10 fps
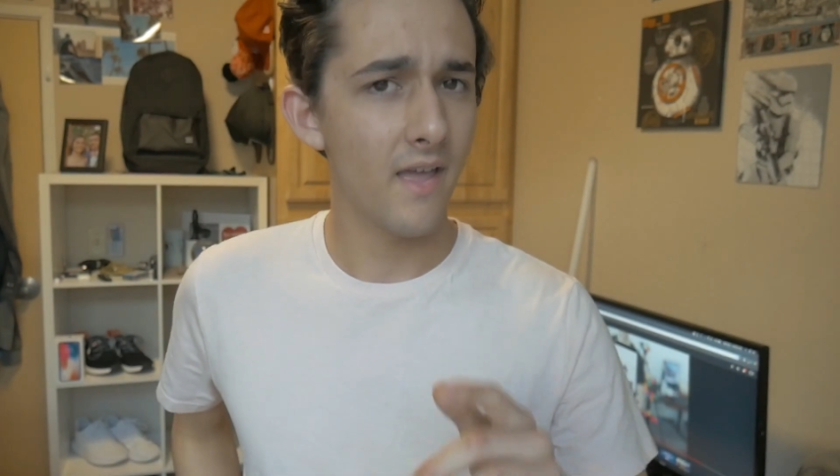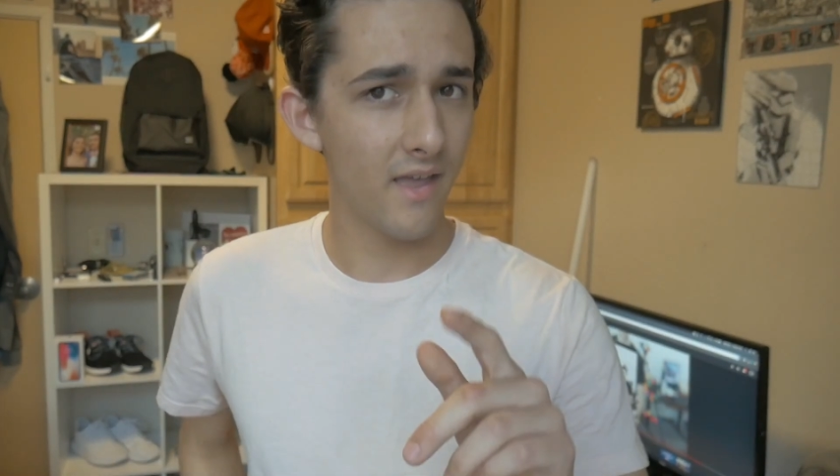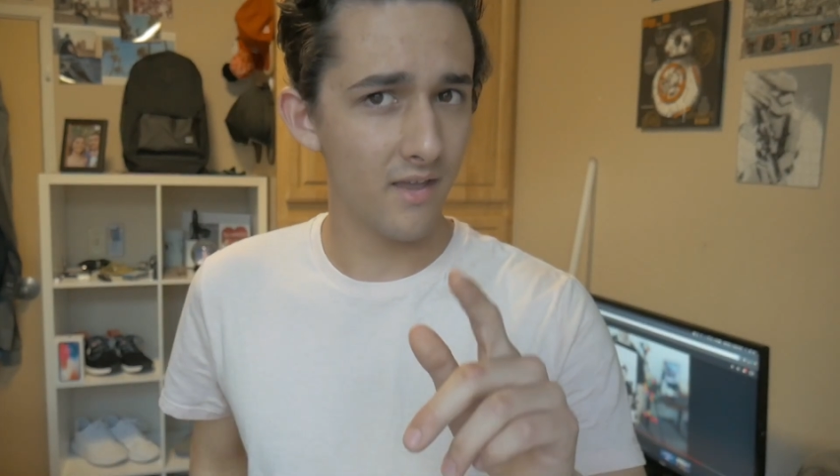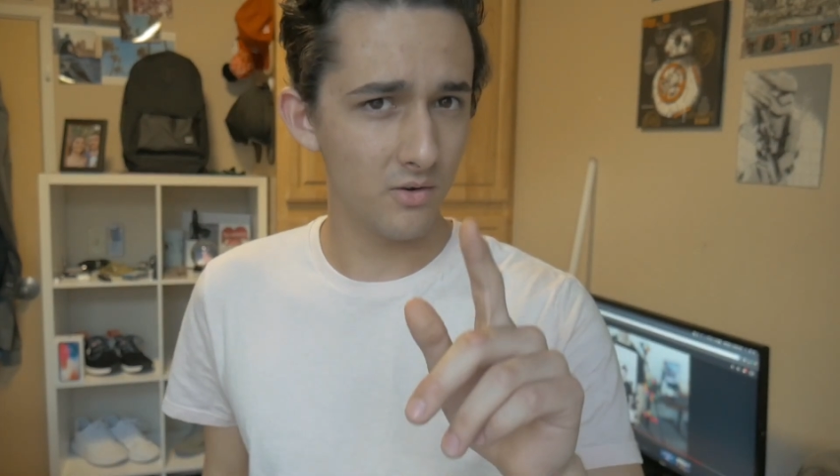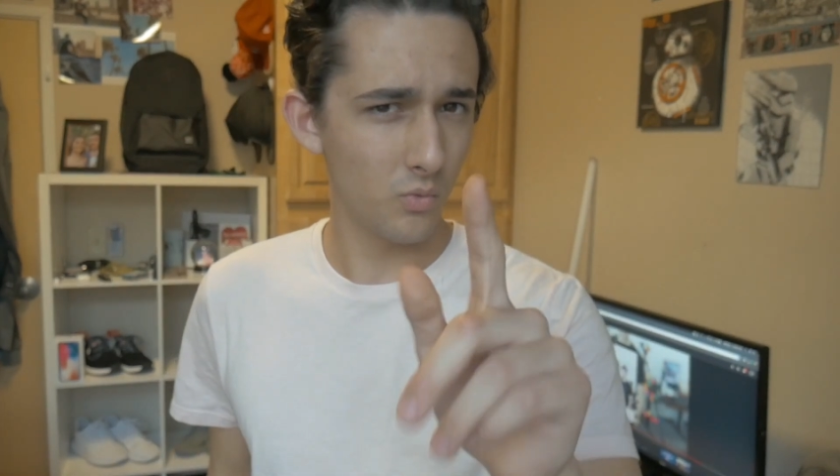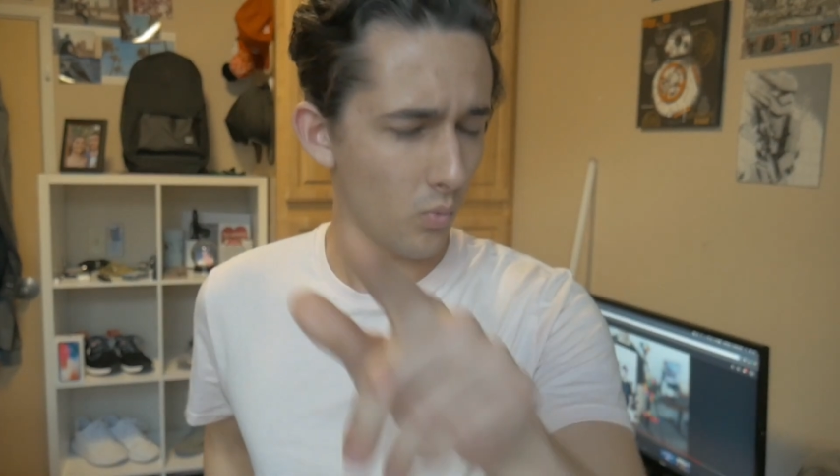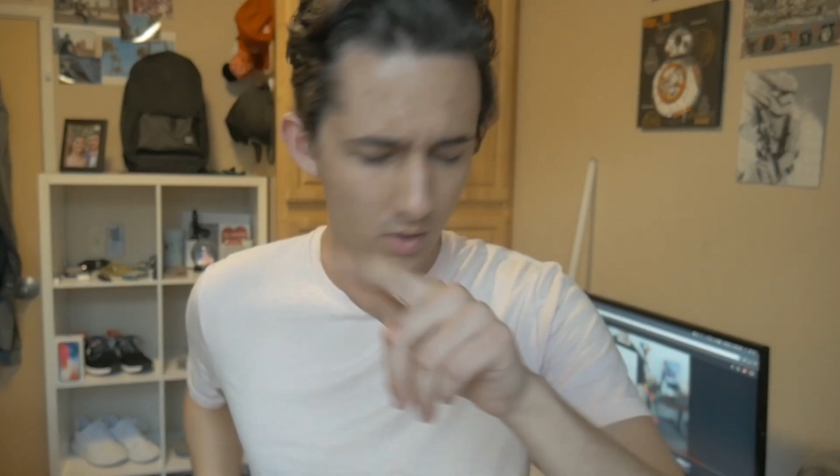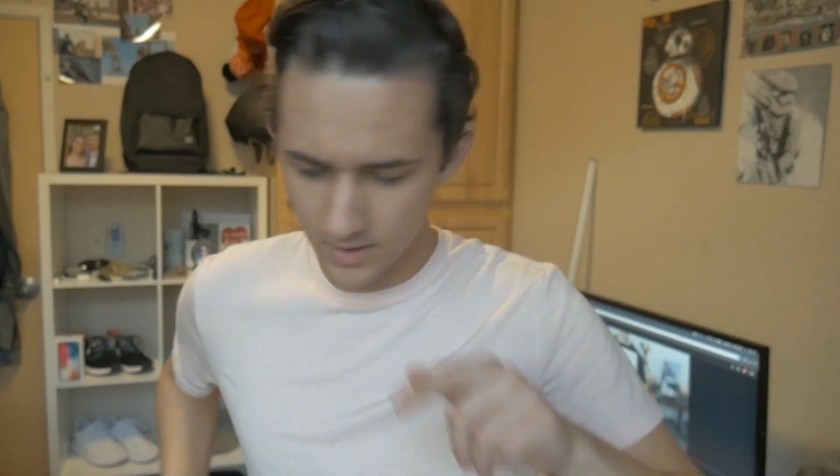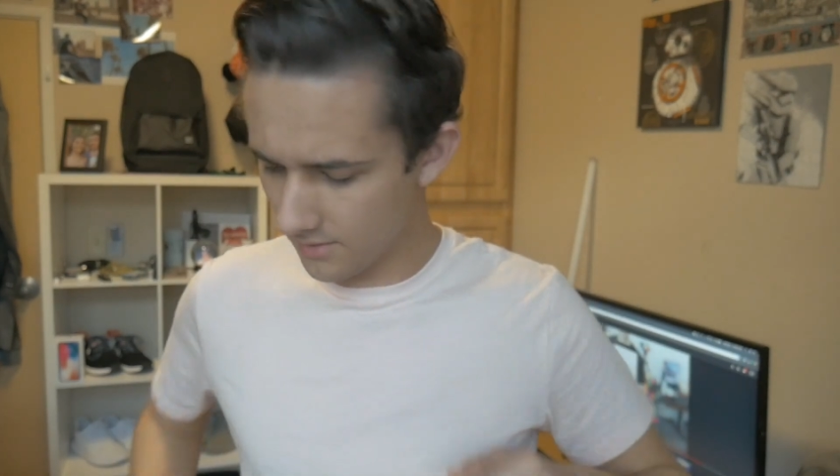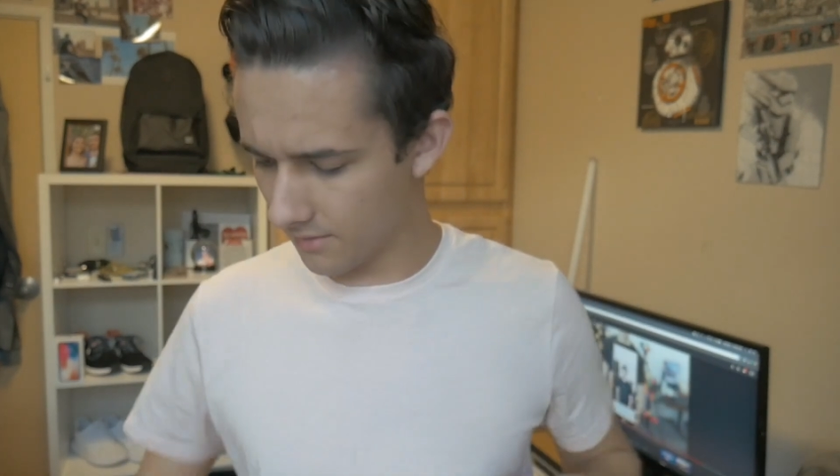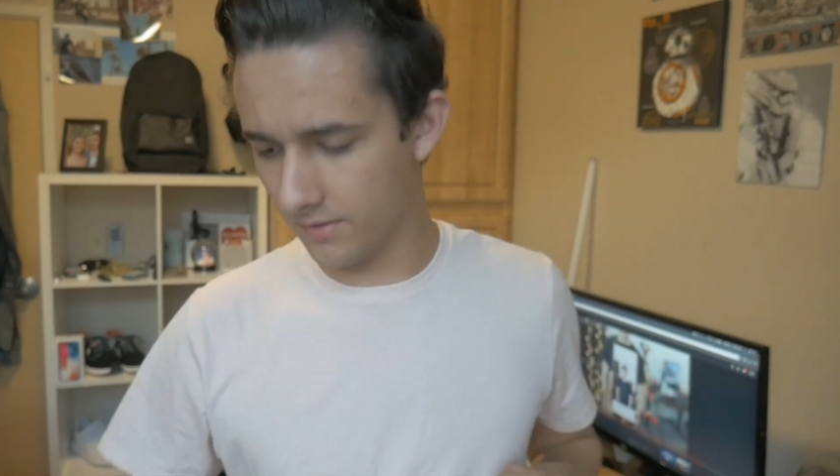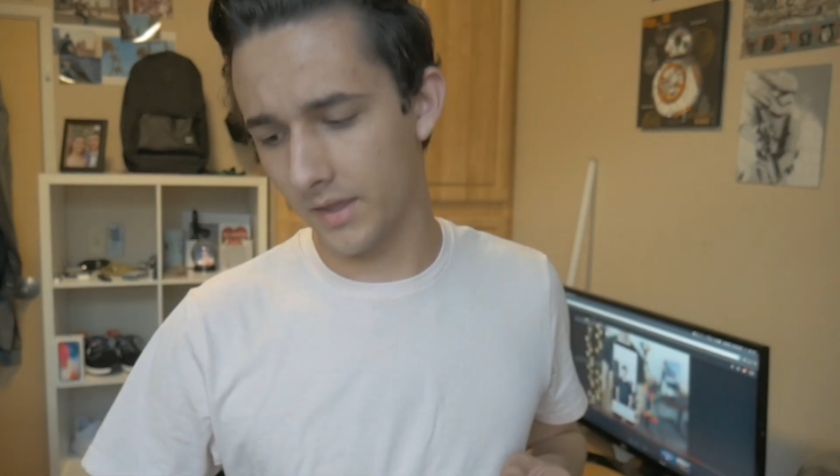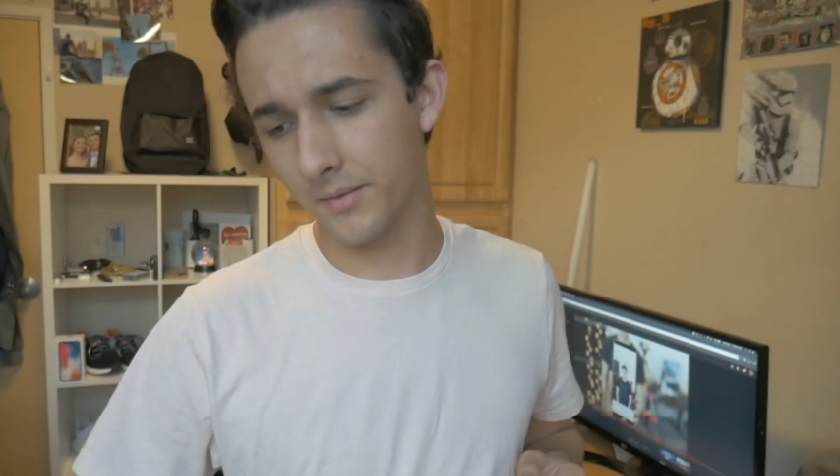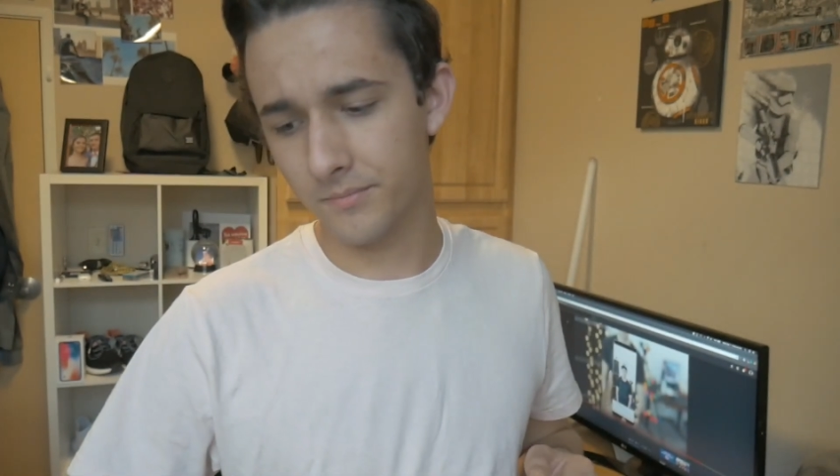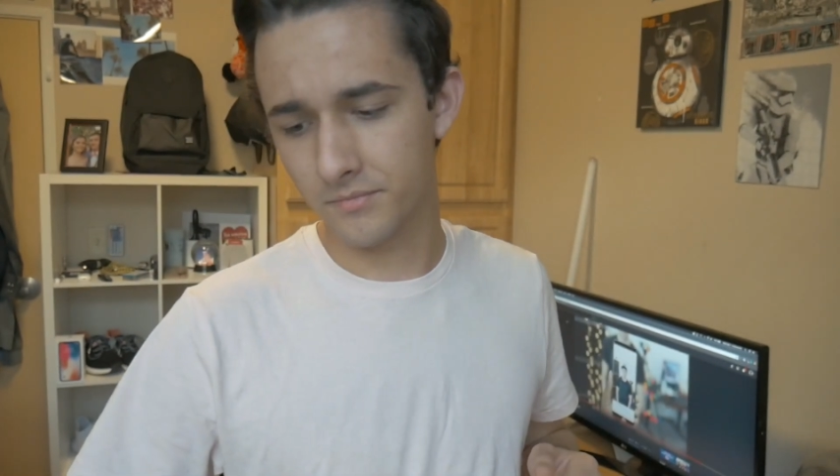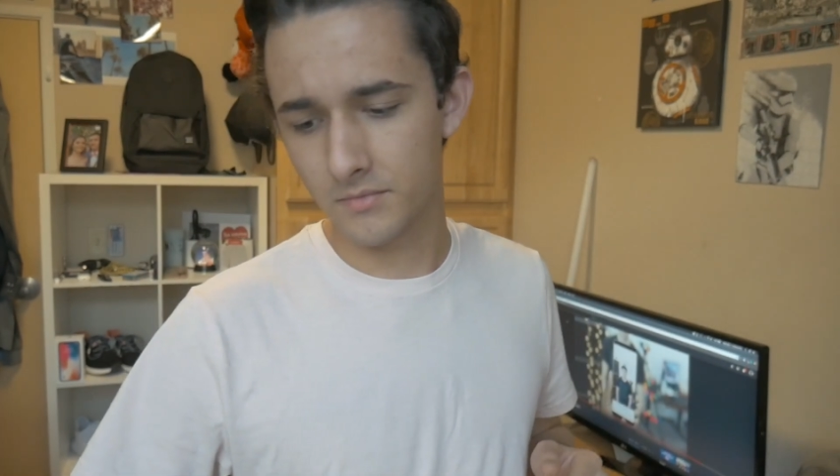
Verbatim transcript: And one other thing.